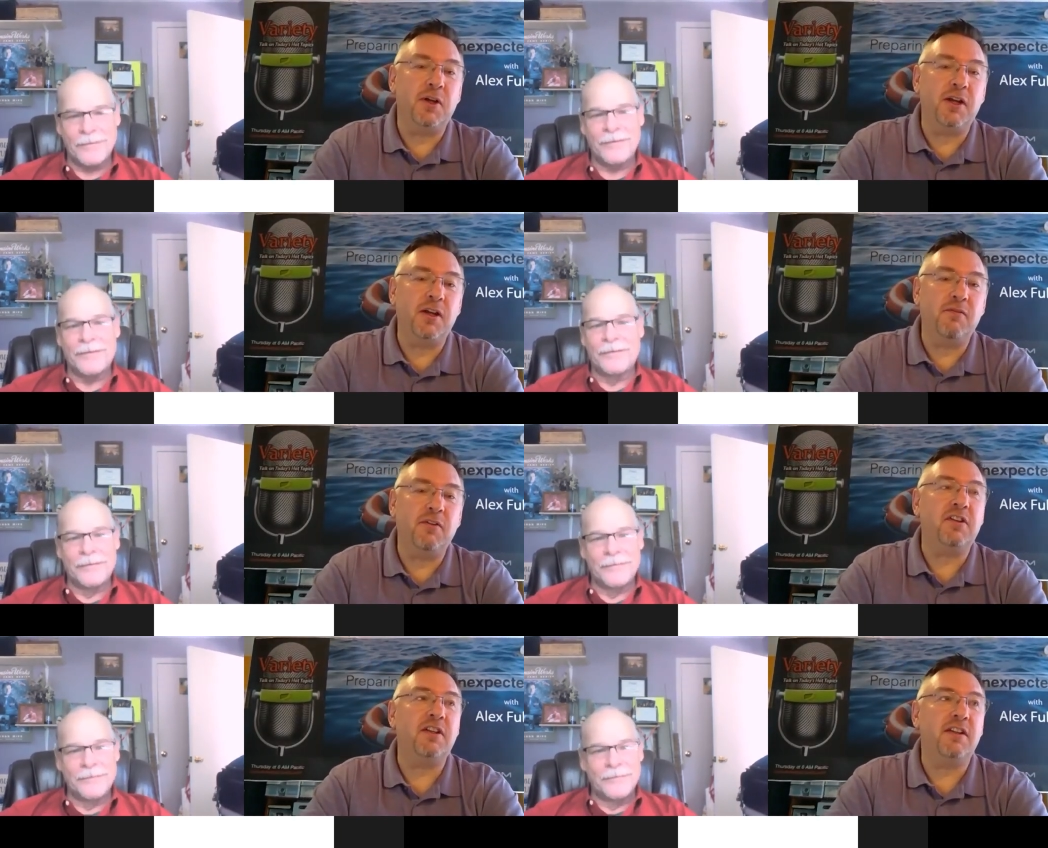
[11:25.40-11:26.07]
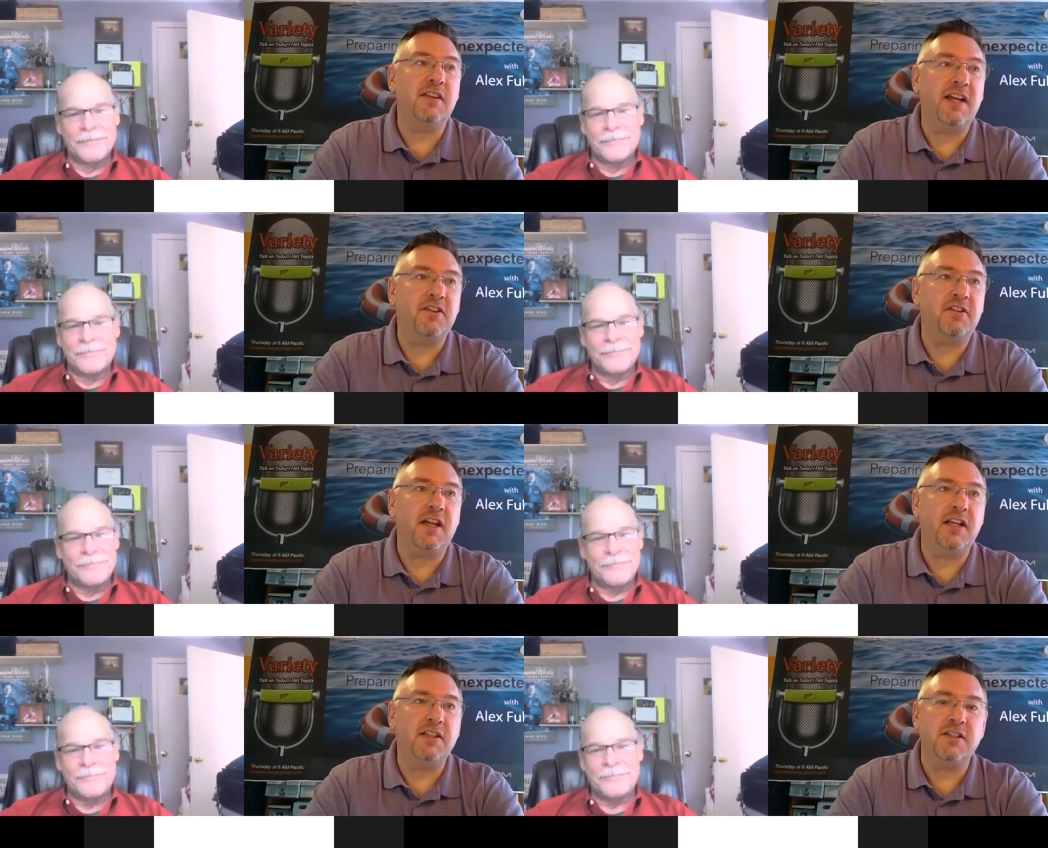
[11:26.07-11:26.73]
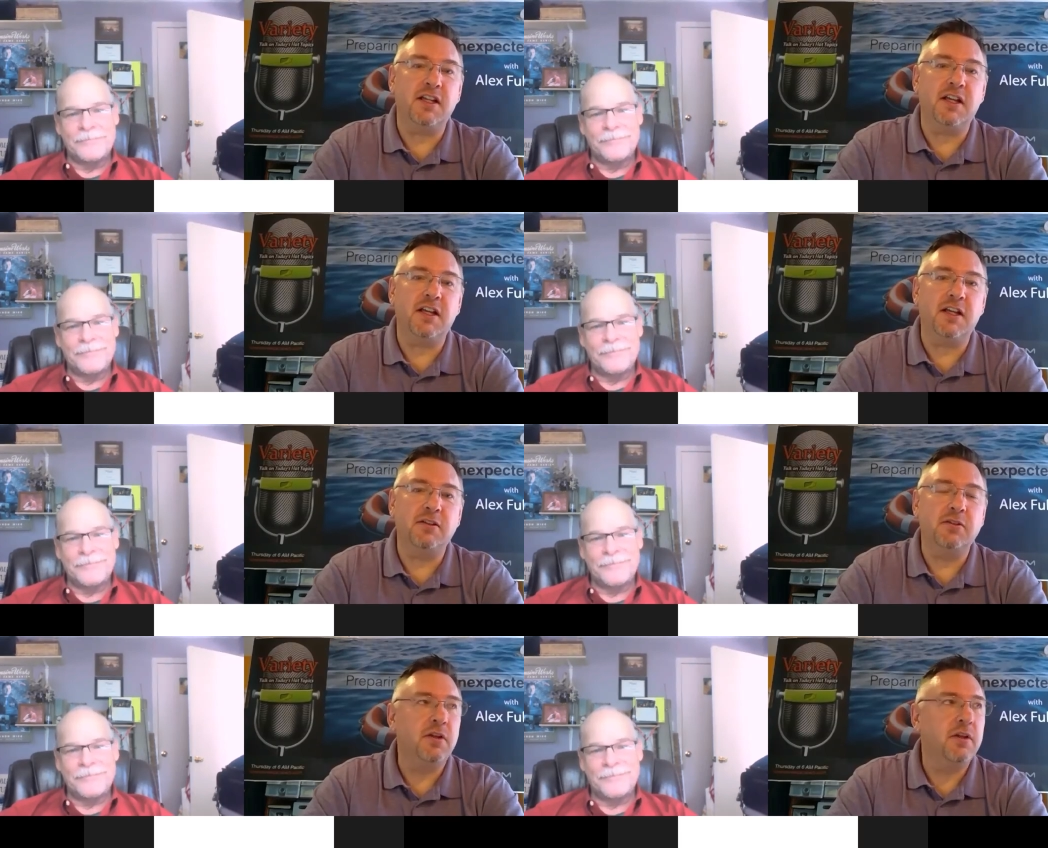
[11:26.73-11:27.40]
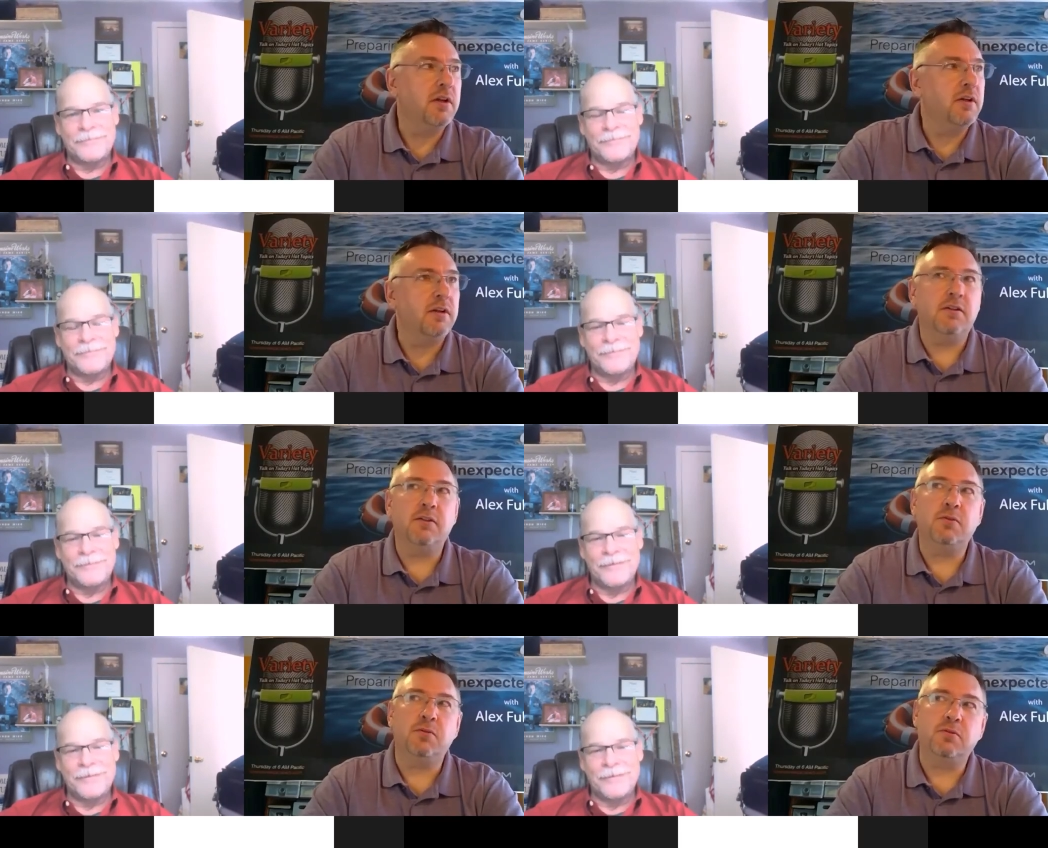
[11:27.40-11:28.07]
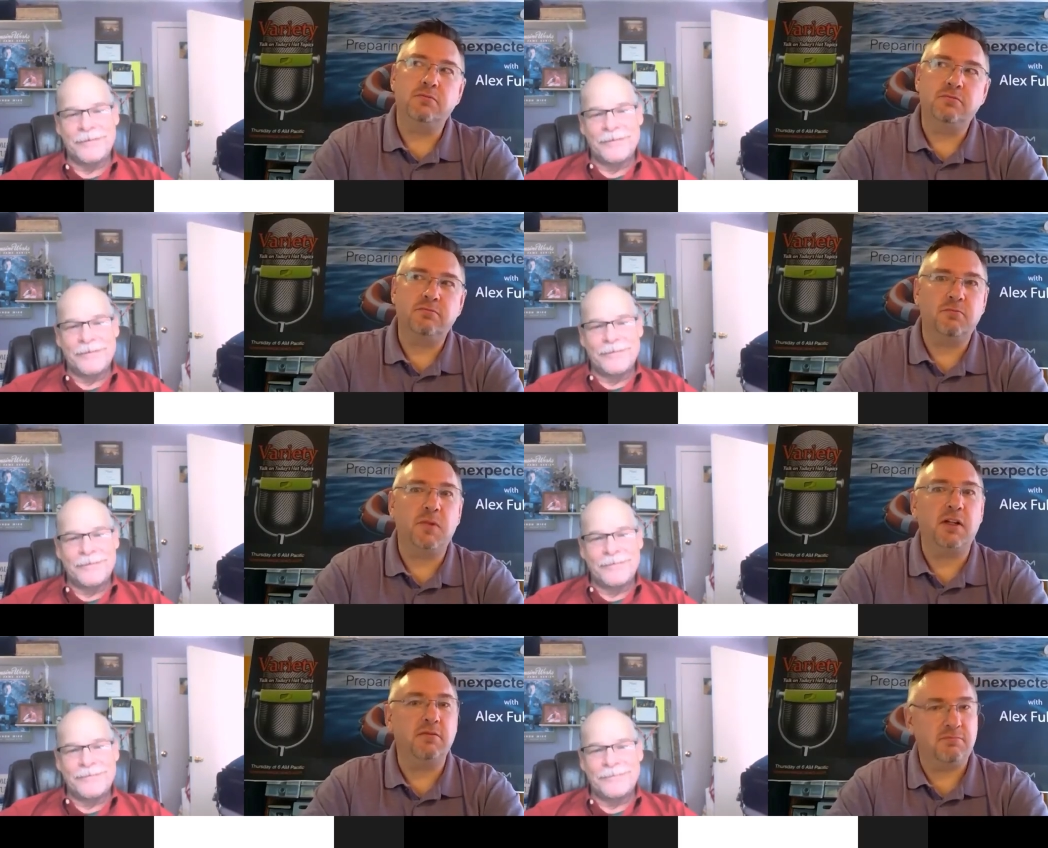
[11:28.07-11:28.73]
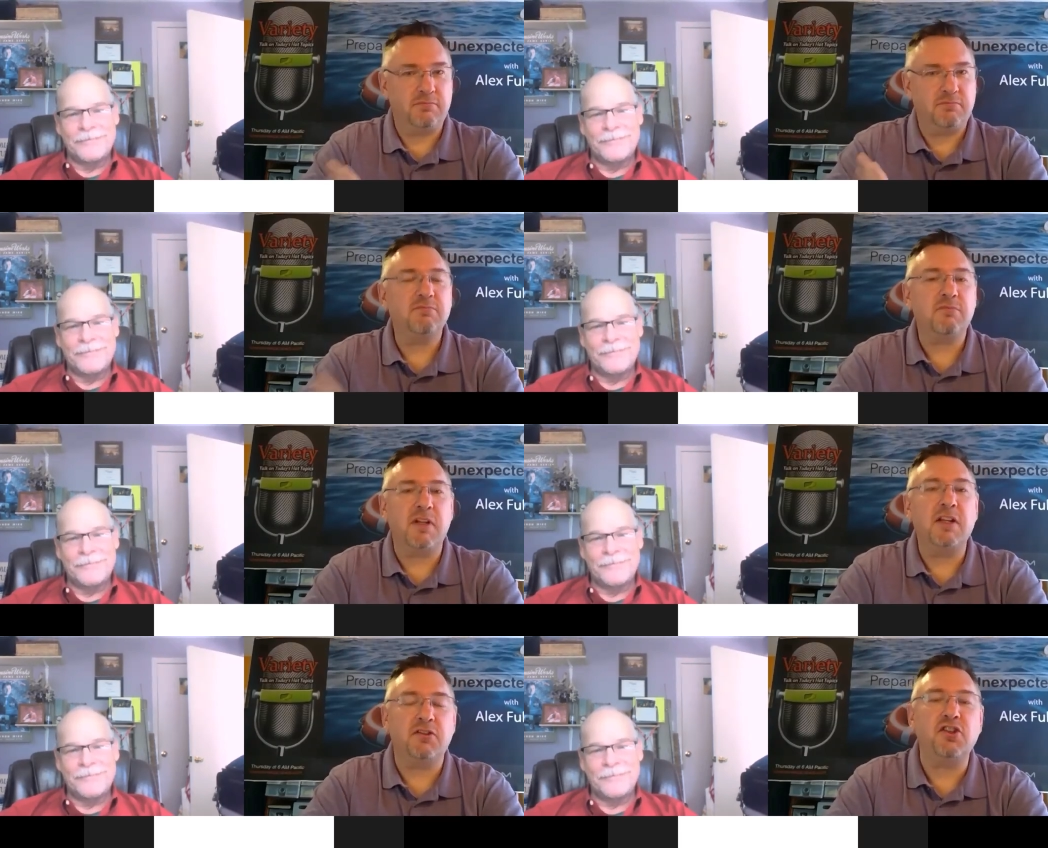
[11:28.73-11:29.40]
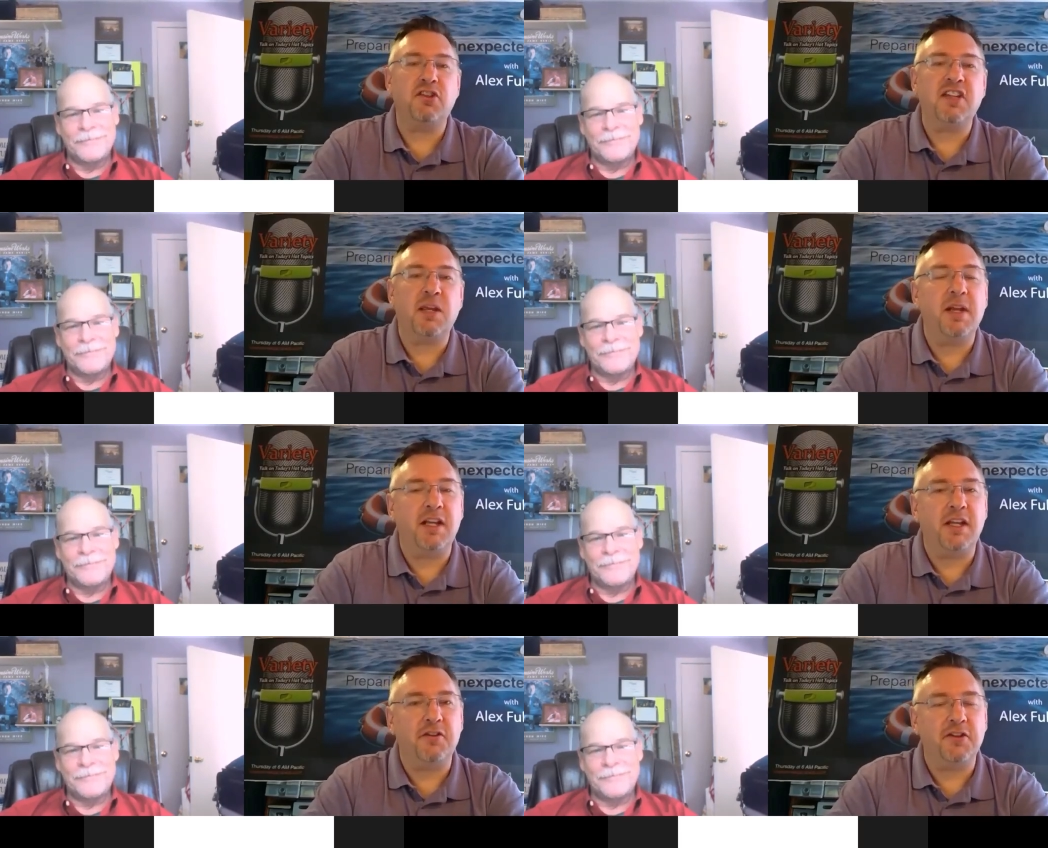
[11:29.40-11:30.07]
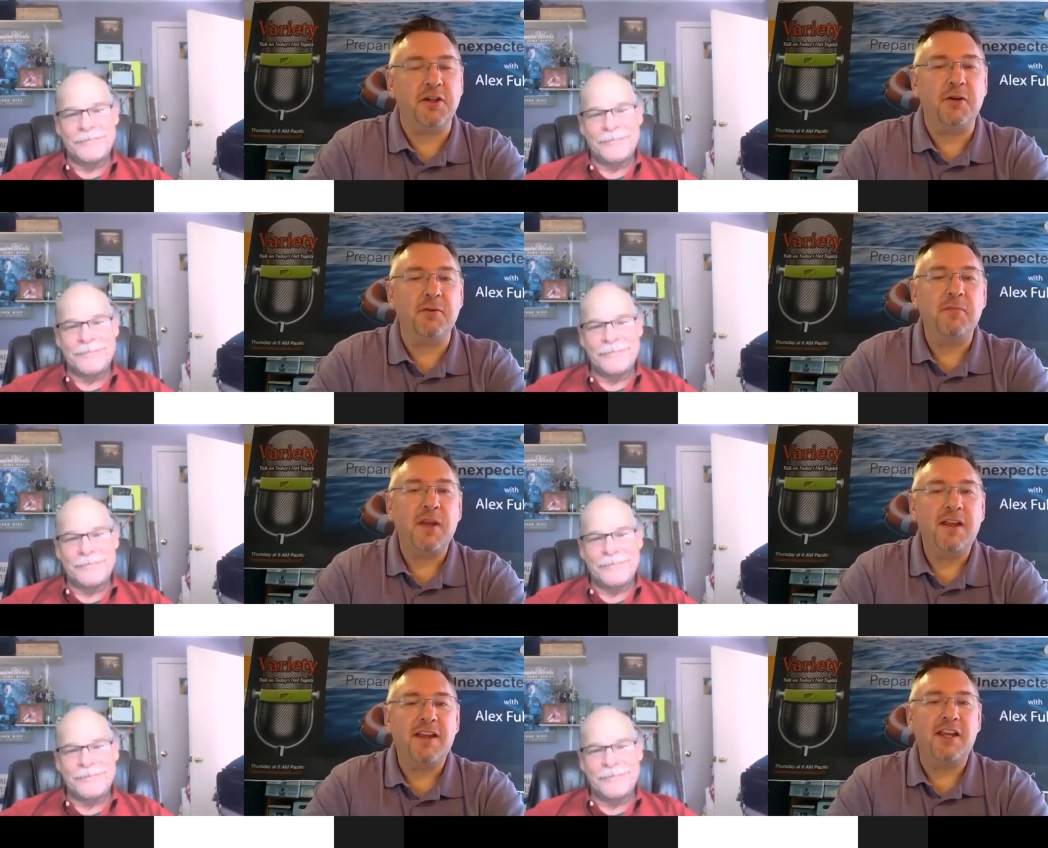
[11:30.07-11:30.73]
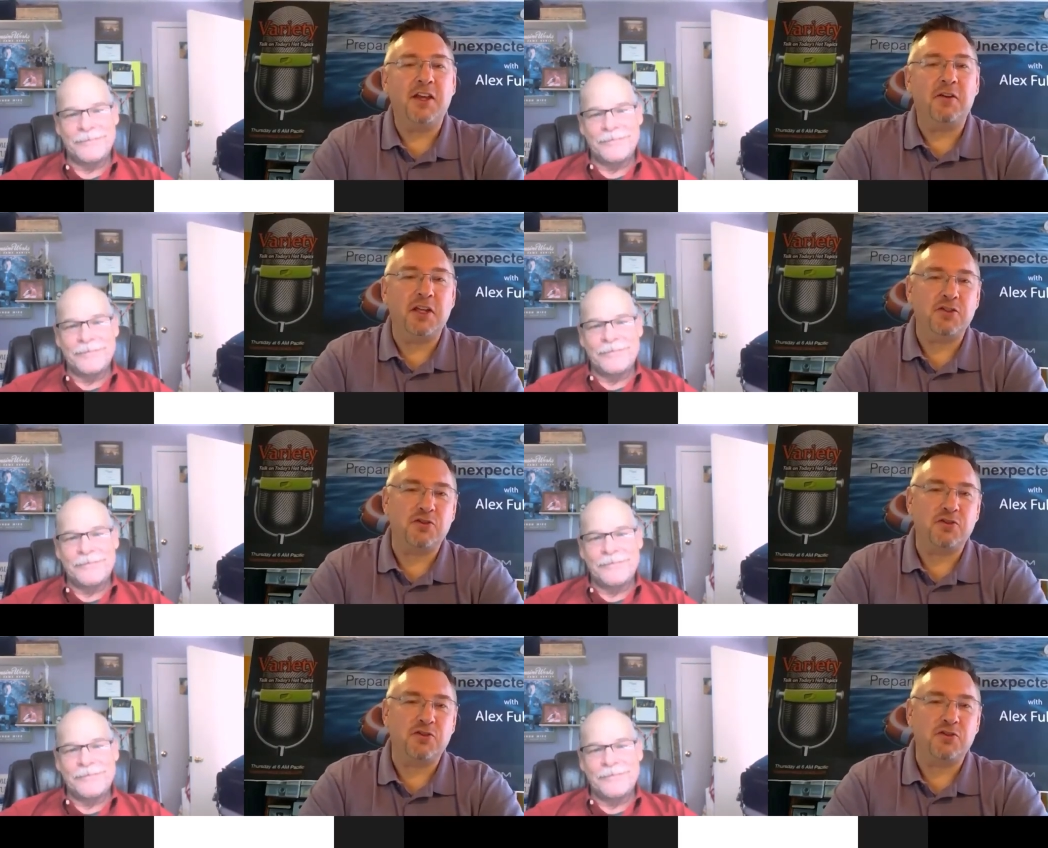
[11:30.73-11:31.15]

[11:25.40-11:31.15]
Speaker 1: uh, visiting that site. Uh, oh, well, let's just say many years ago, you know, in